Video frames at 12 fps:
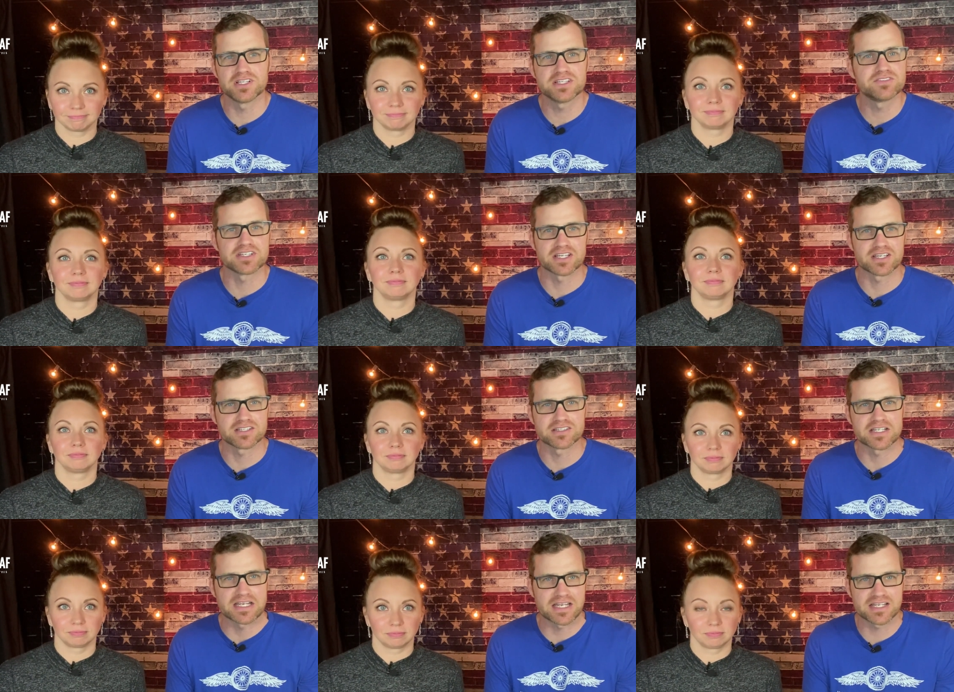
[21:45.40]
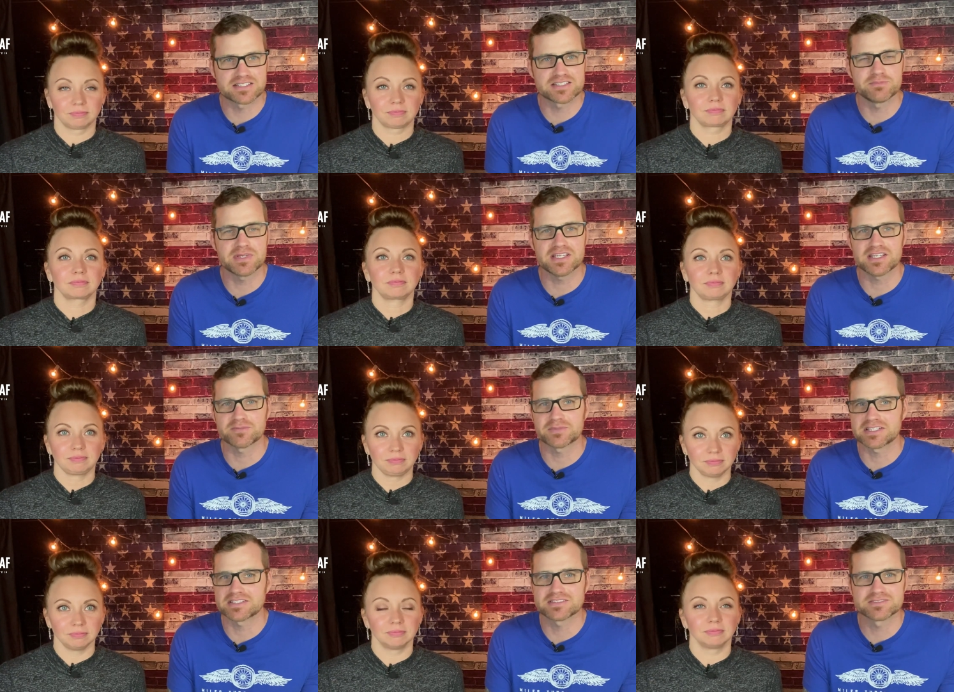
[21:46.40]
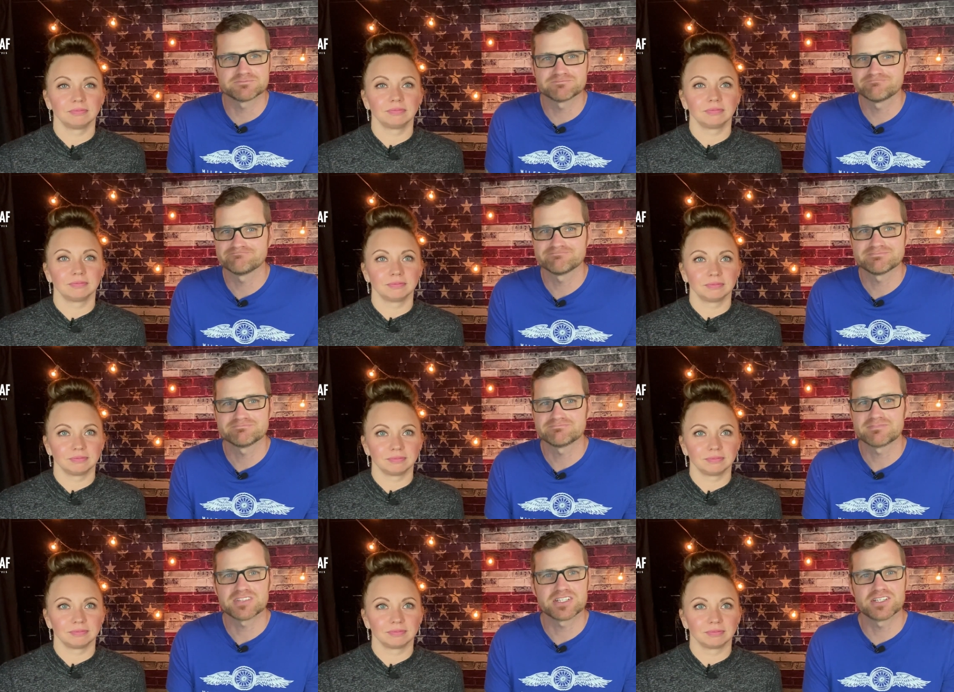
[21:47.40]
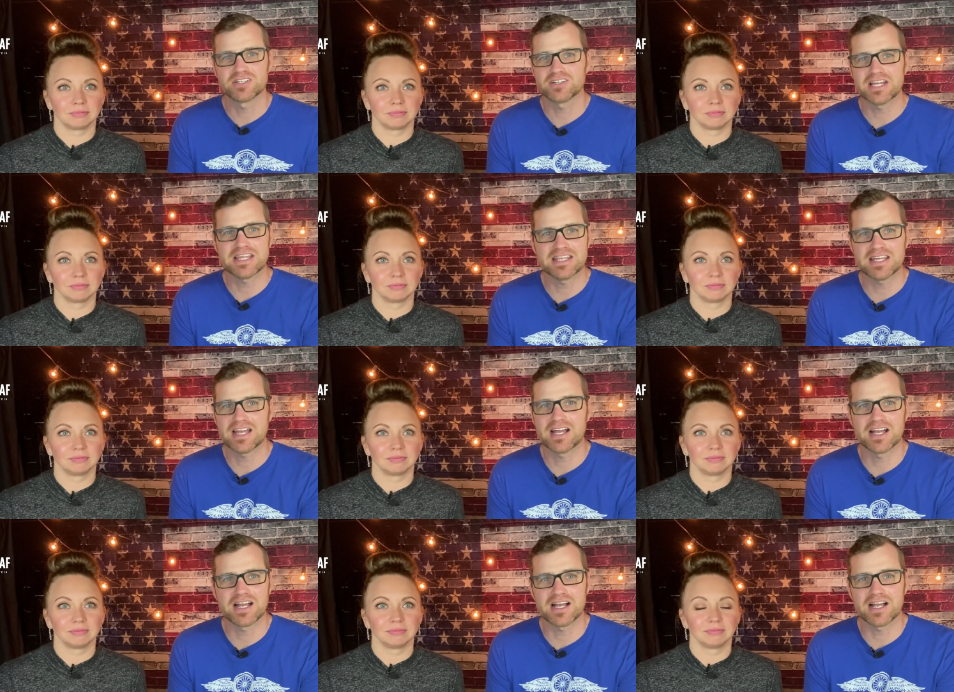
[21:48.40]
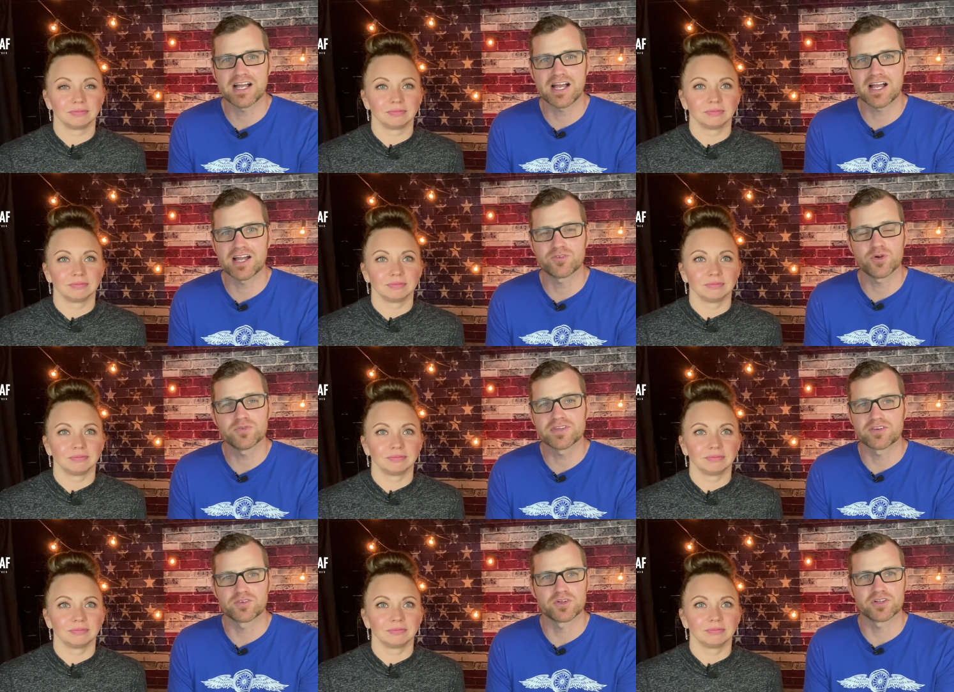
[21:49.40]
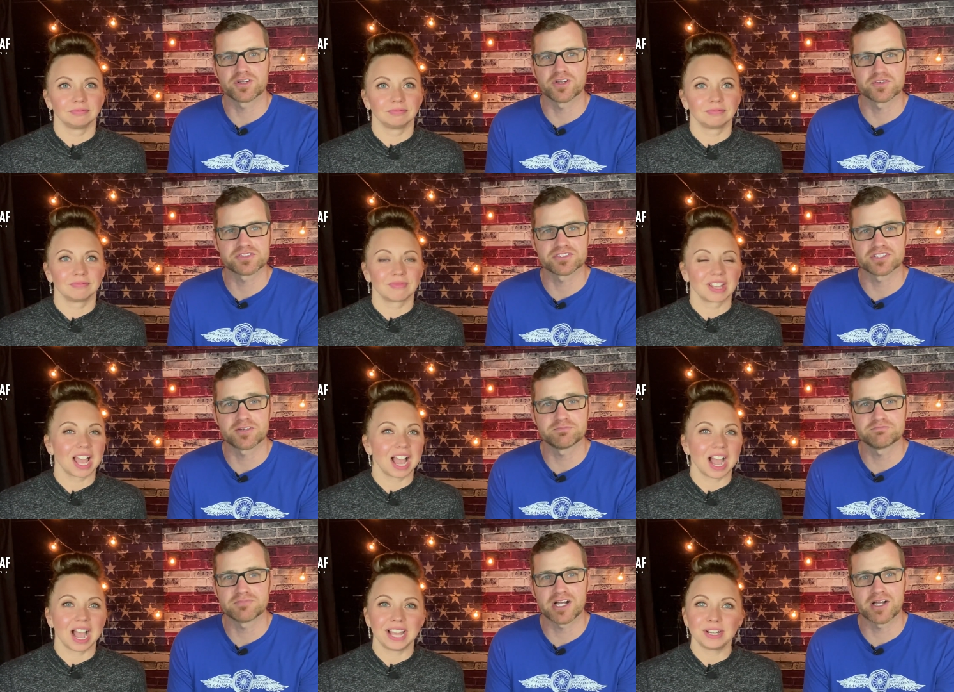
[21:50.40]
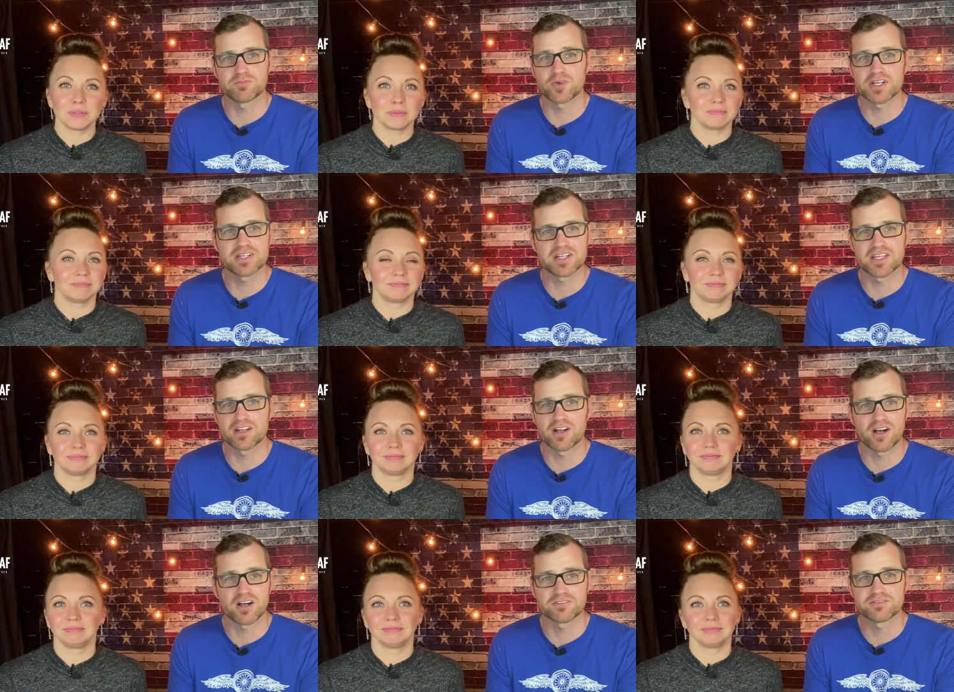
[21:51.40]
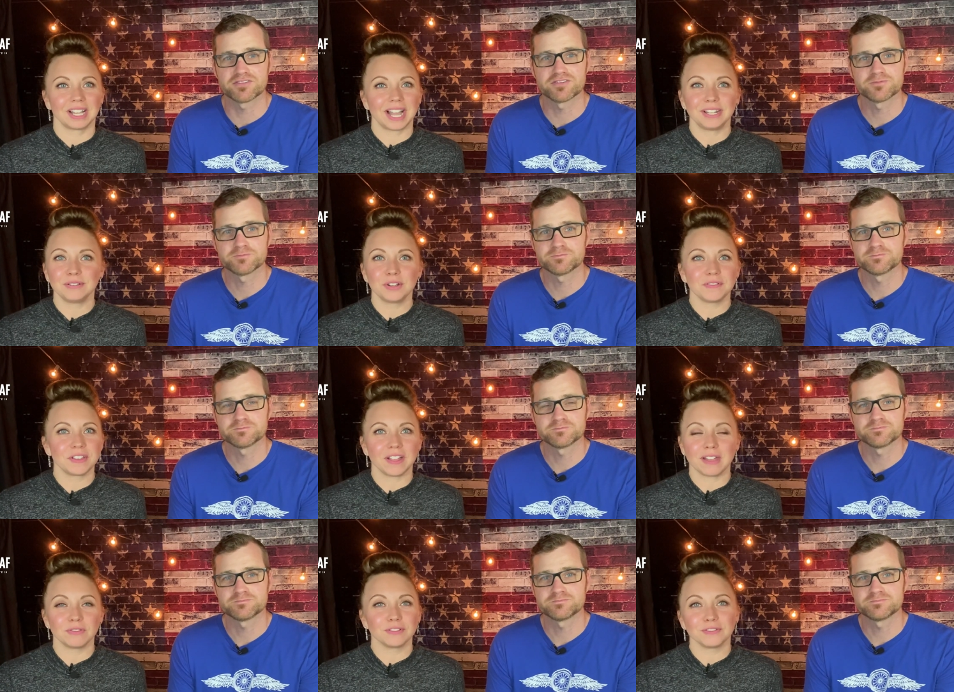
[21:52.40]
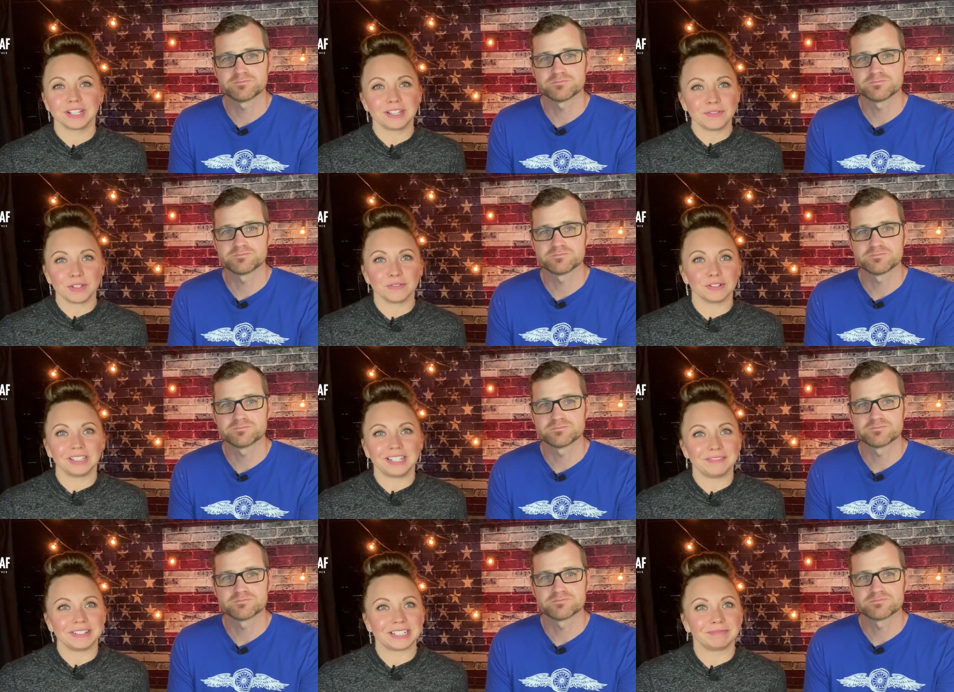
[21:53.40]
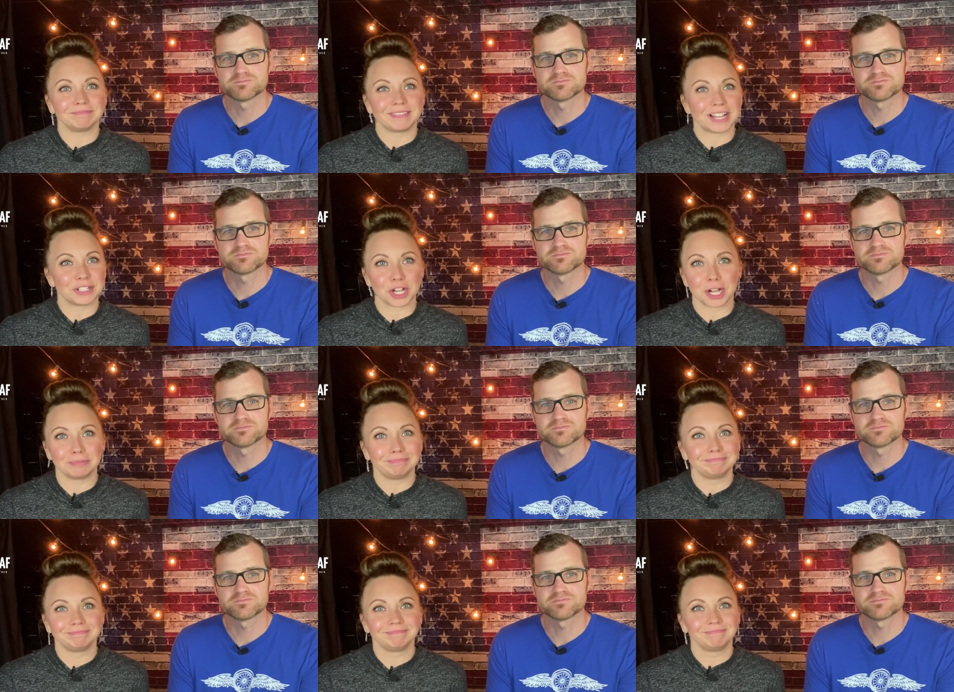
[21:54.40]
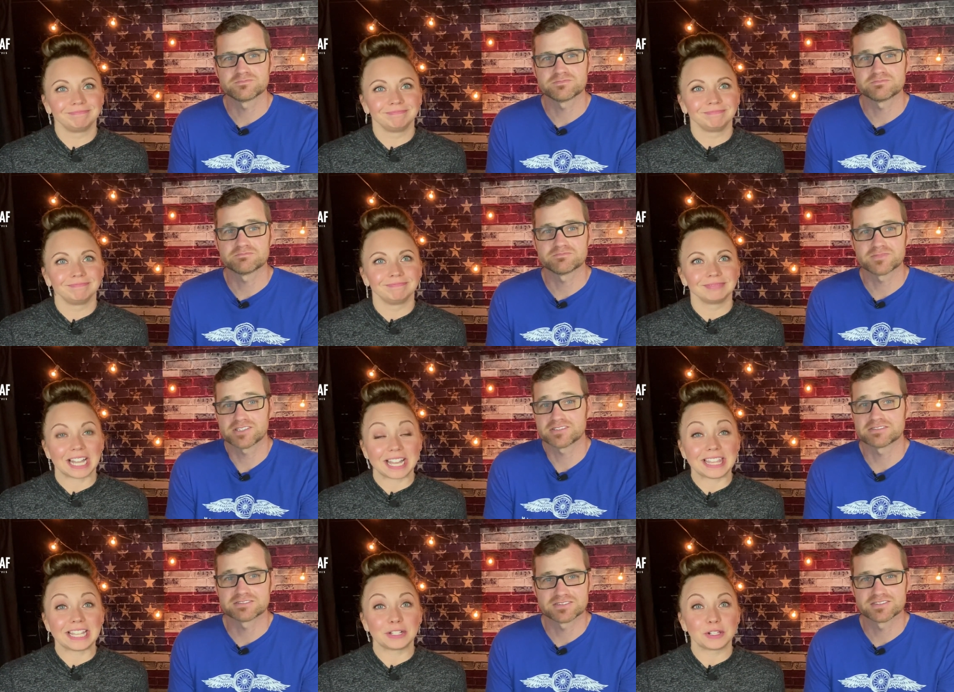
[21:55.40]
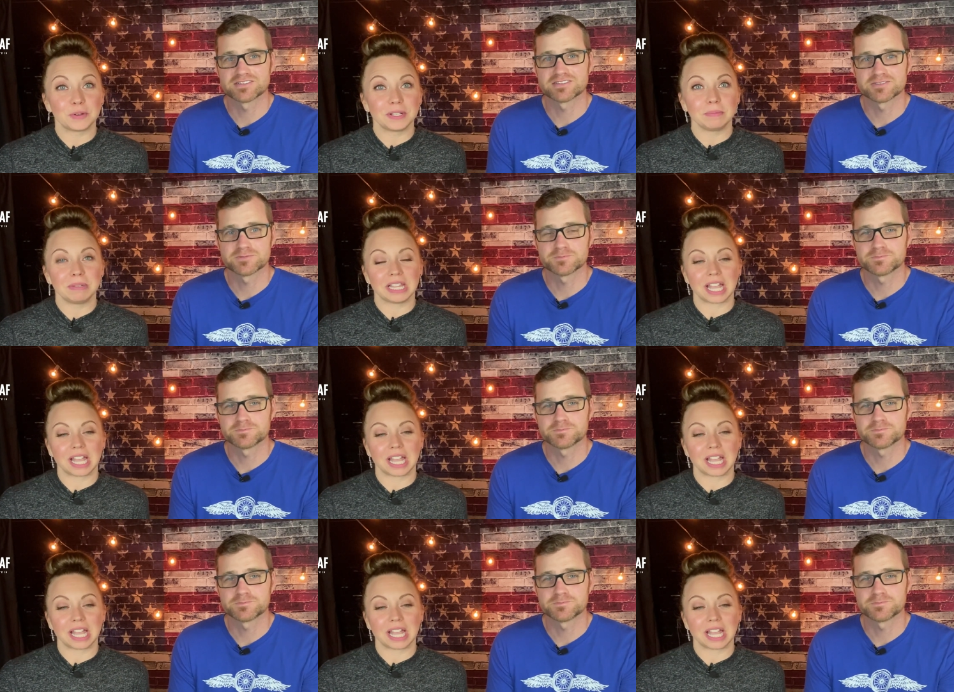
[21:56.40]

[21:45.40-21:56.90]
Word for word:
Speaker 1: leaving it. And to me, I'm like, you know, I rode that roller coaster.
Speaker 2: I'm ready to get off. I don't know if they'll ever forgive you for leaving that job. I think it'll always be